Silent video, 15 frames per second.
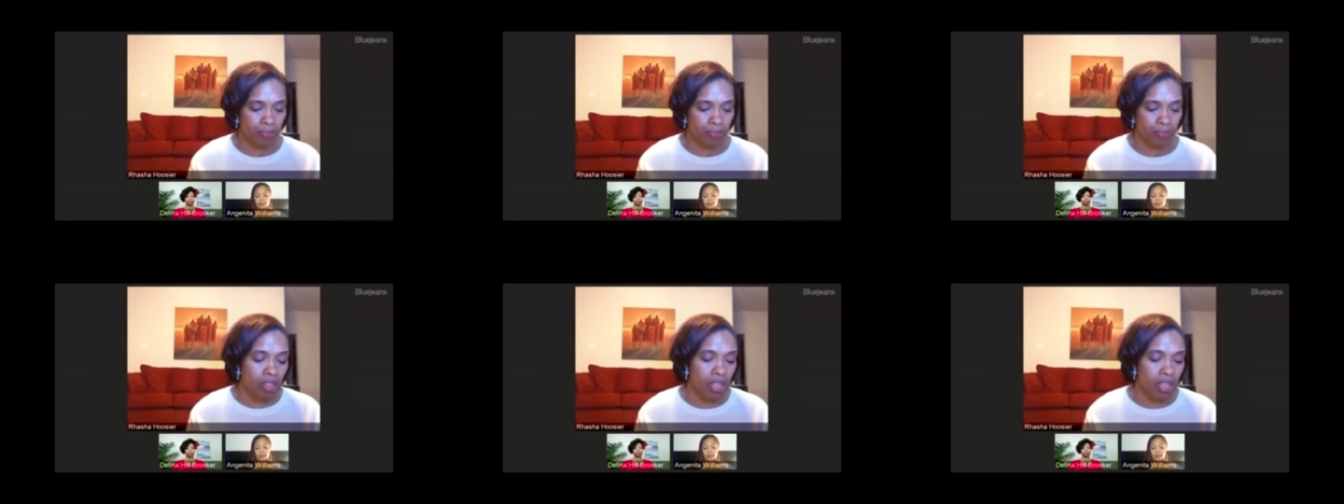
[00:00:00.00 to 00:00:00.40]

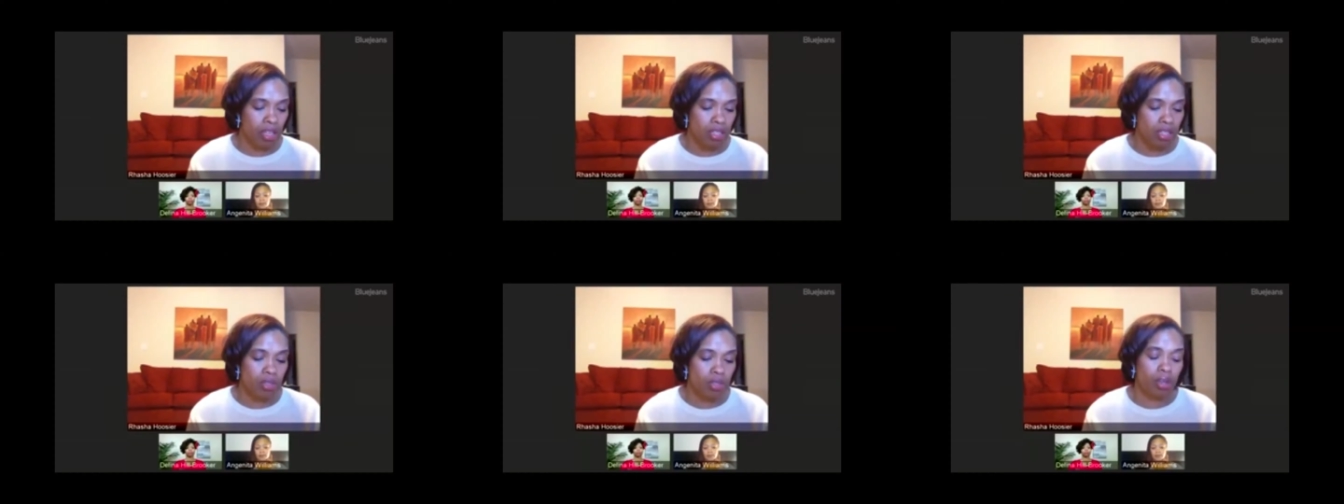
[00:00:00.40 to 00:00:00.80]

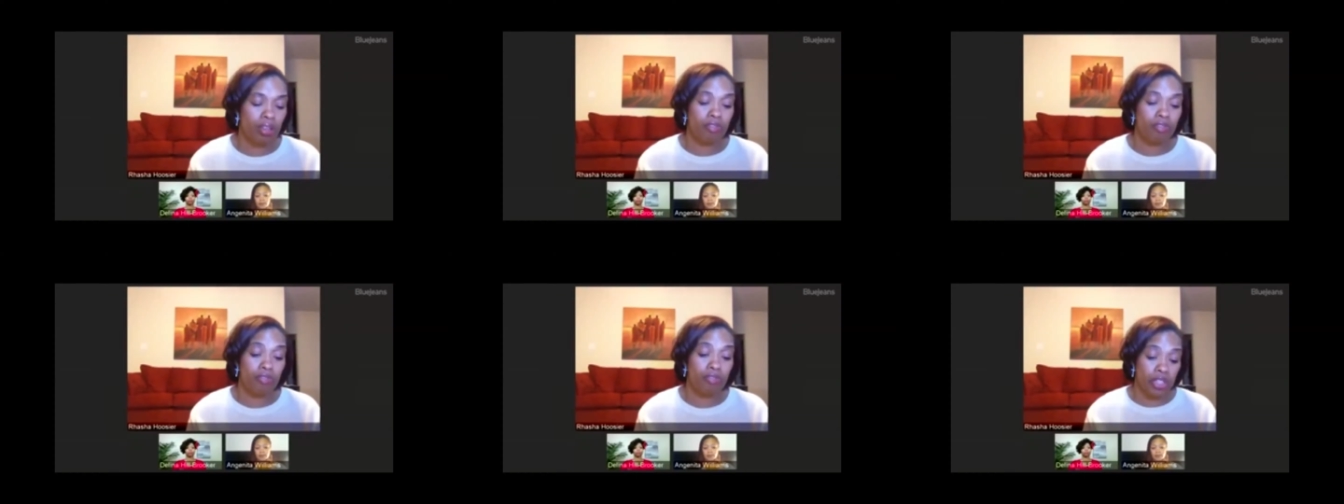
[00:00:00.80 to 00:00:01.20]
These are the
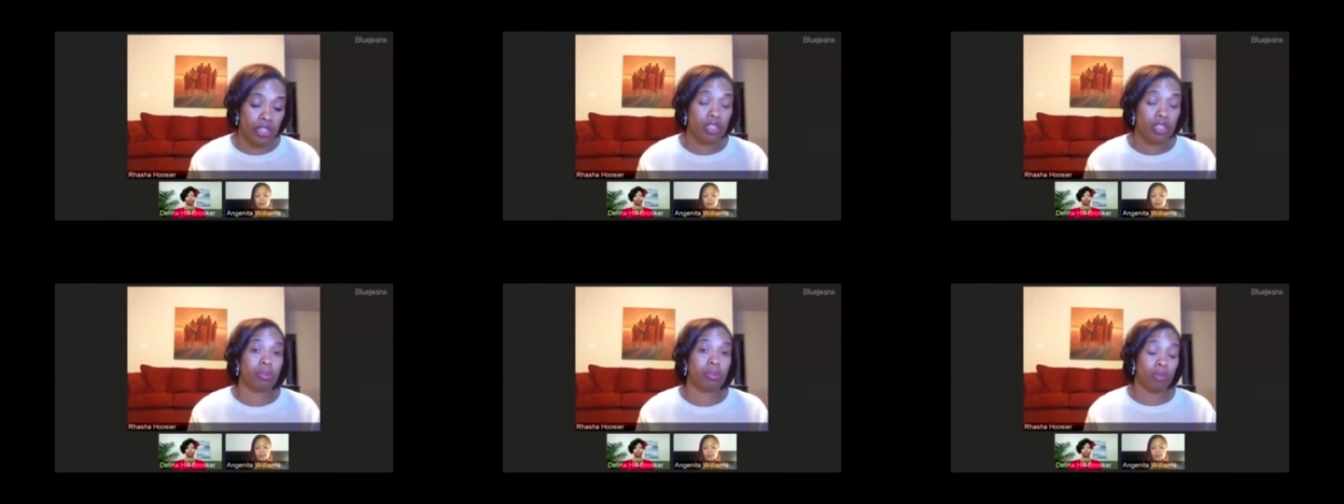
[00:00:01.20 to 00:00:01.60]
first
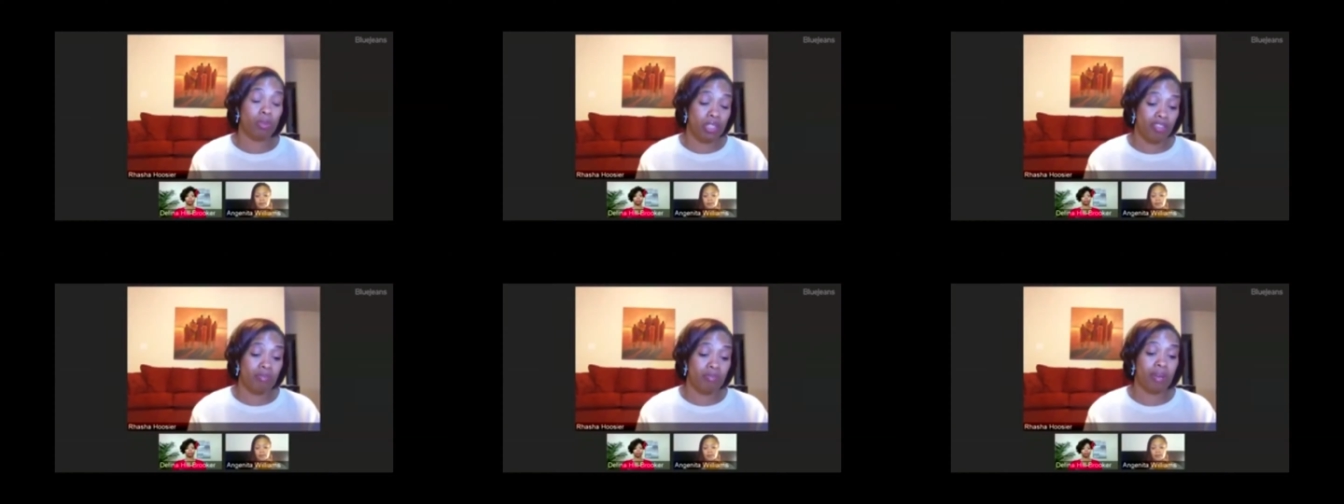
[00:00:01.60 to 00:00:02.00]
memories of
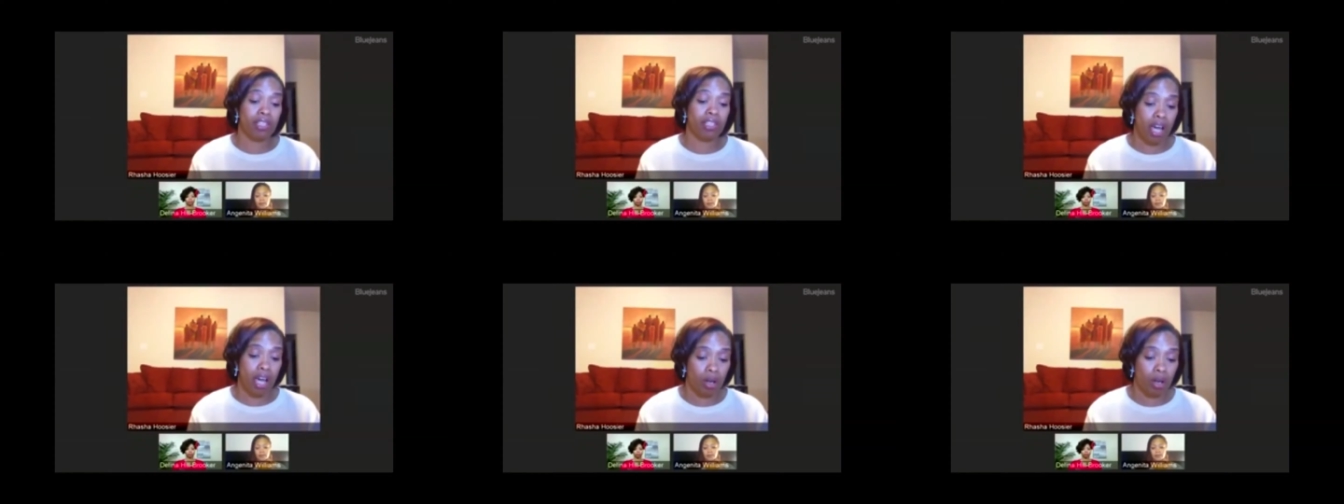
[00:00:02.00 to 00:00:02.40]
my
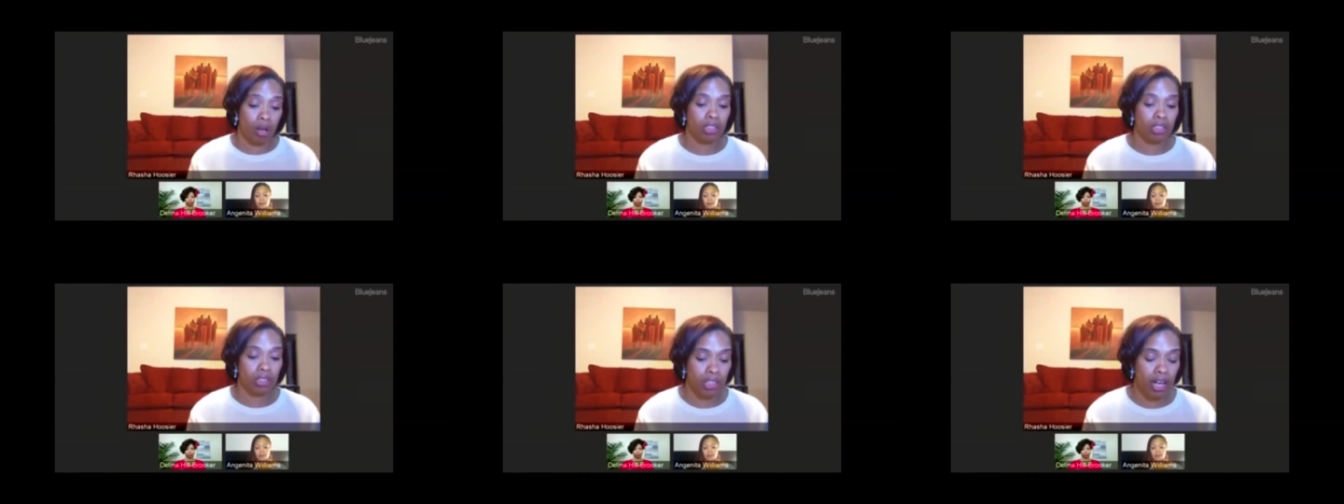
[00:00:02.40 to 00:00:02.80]
childhood
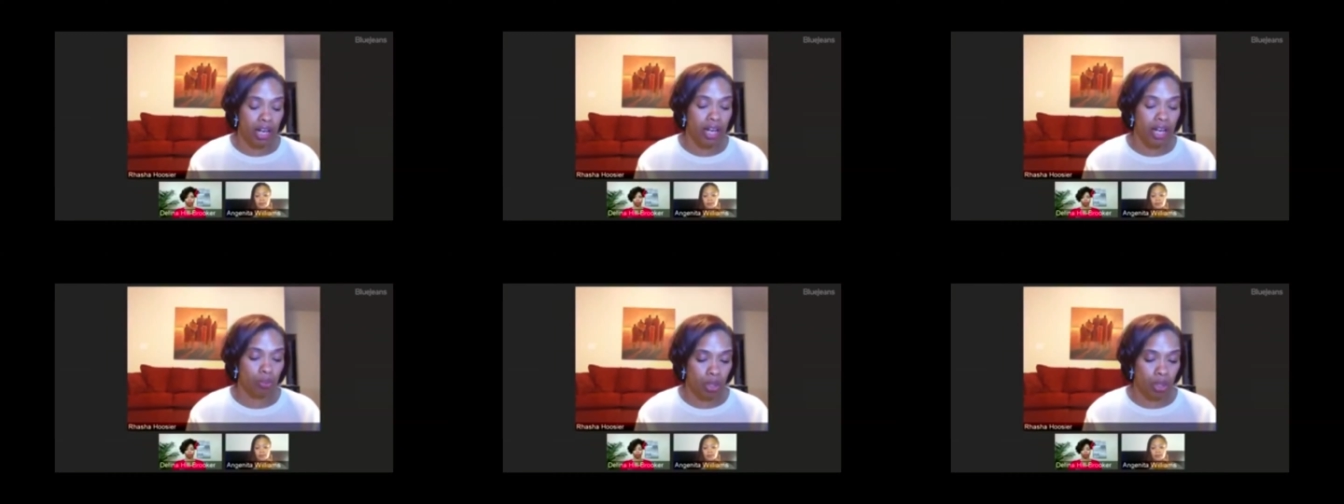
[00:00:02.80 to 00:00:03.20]
that I can
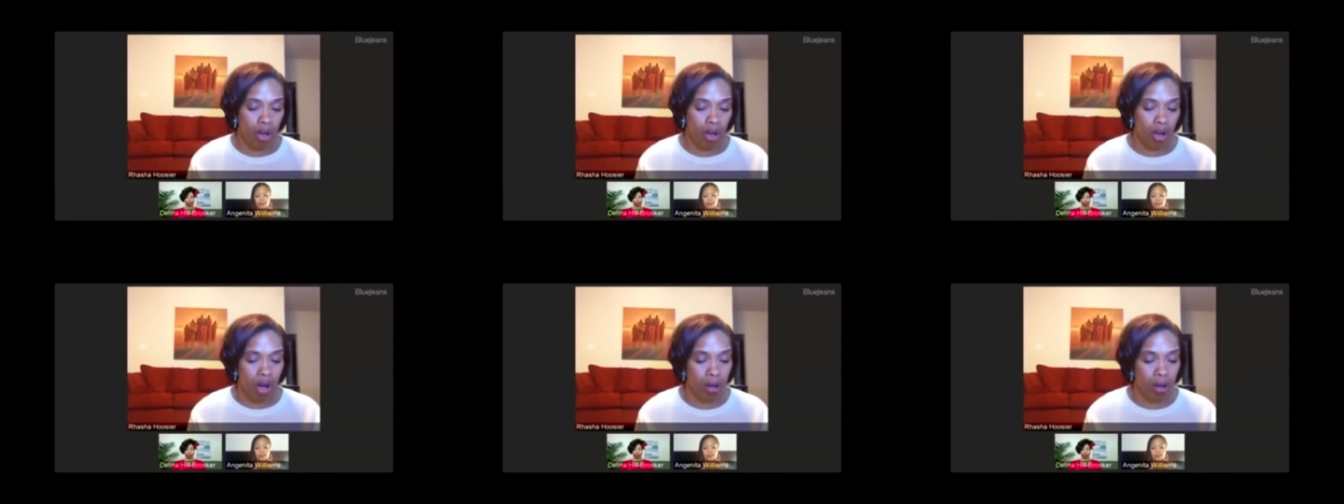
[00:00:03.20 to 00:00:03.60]

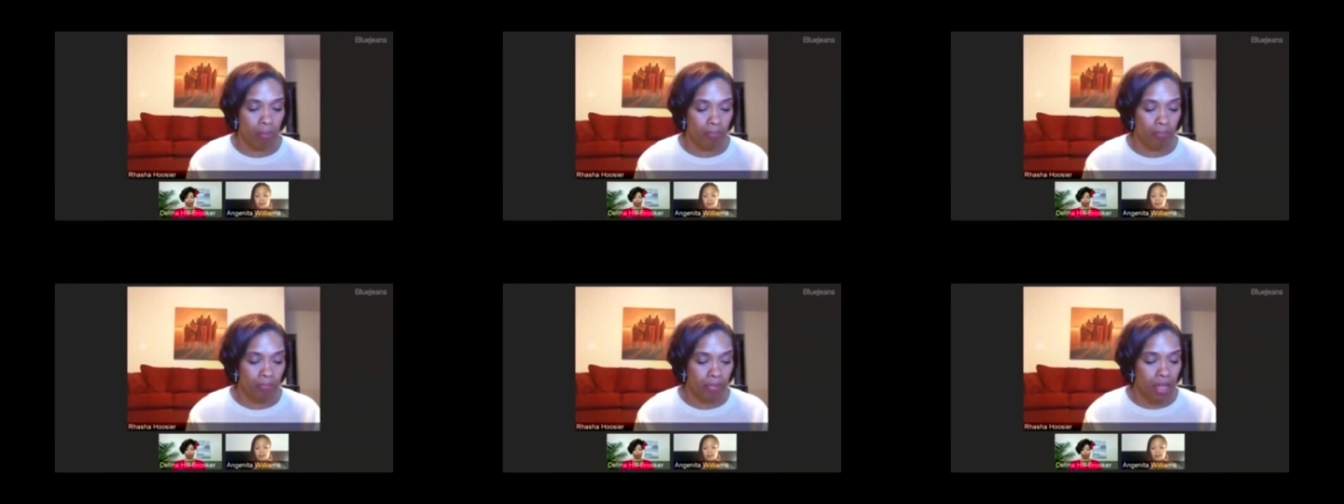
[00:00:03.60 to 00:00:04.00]
recall.
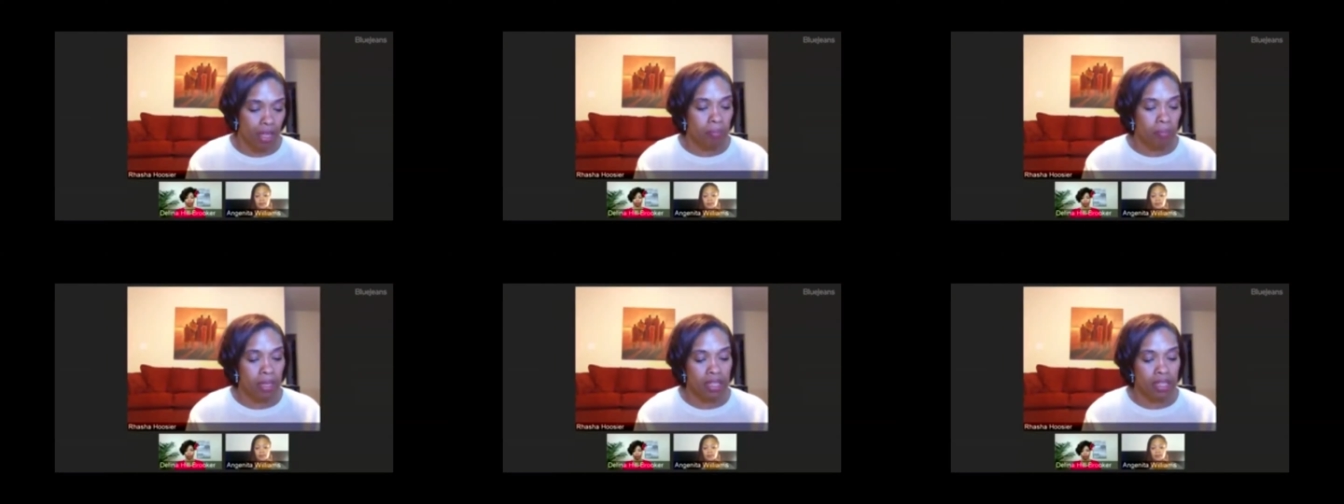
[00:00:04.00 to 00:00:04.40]
Me
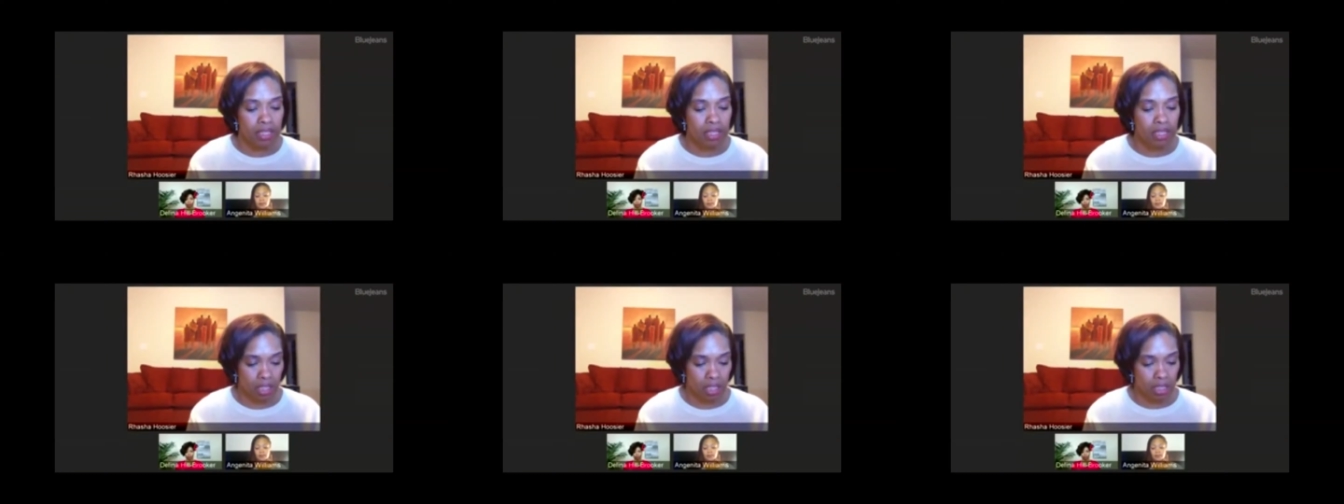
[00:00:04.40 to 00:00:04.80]
and
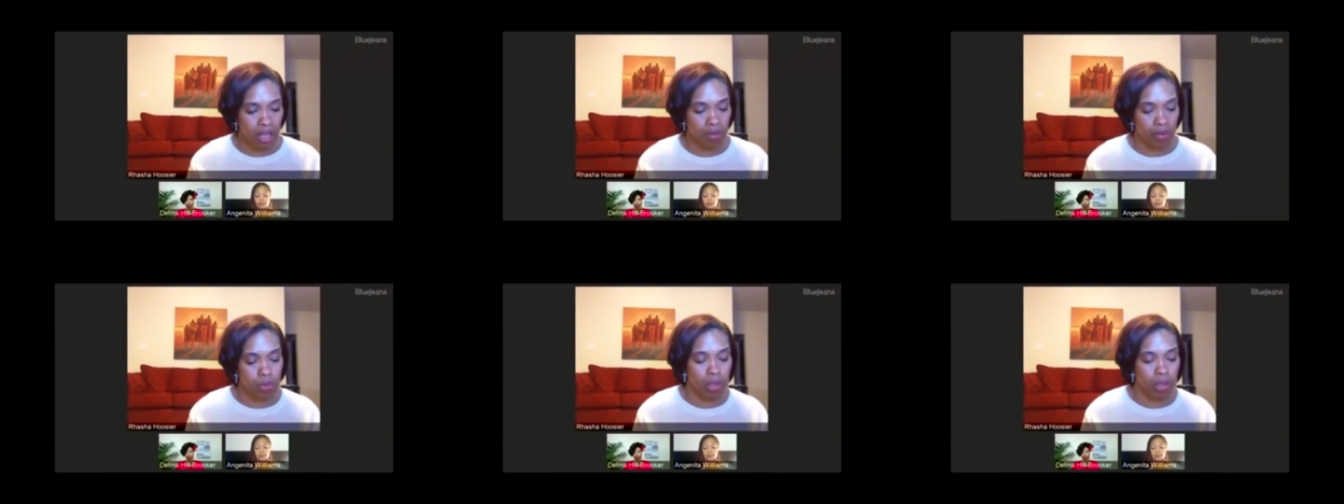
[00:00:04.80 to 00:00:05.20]
D, that was
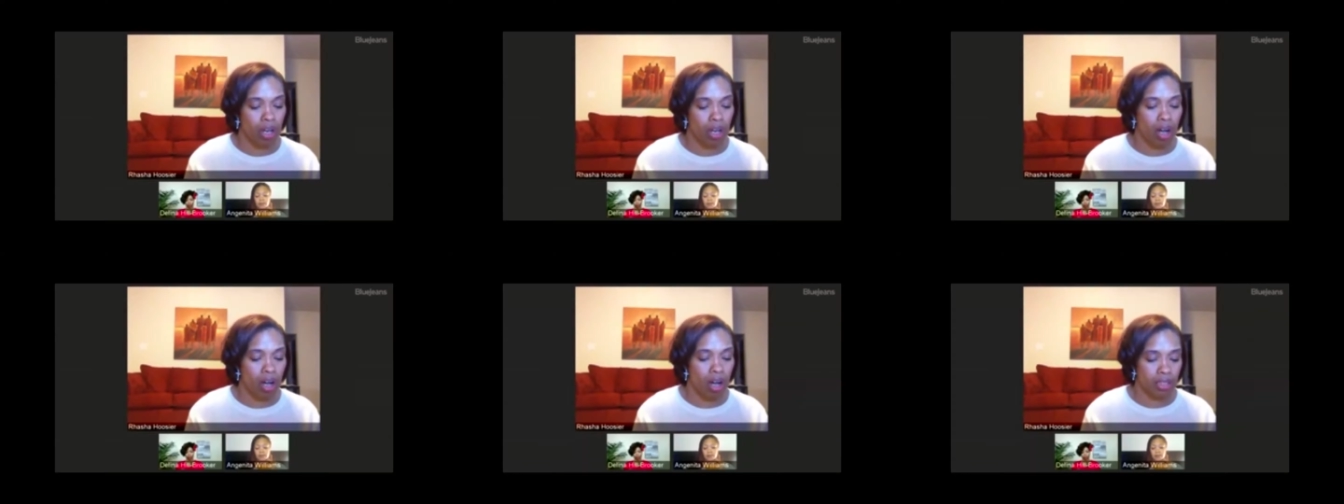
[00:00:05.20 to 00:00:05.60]
what I
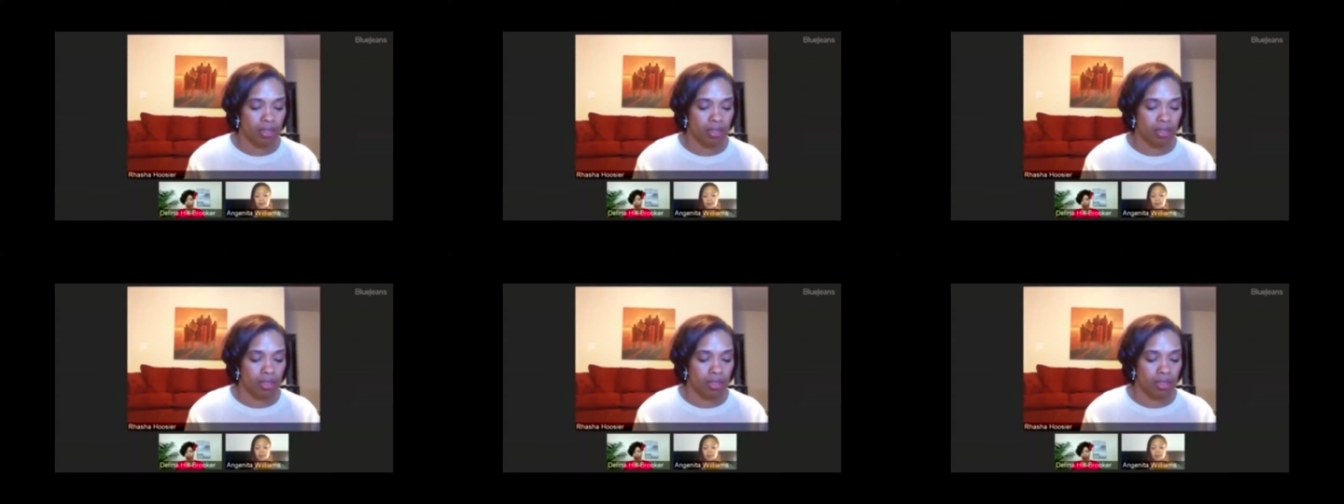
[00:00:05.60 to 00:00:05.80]
called him.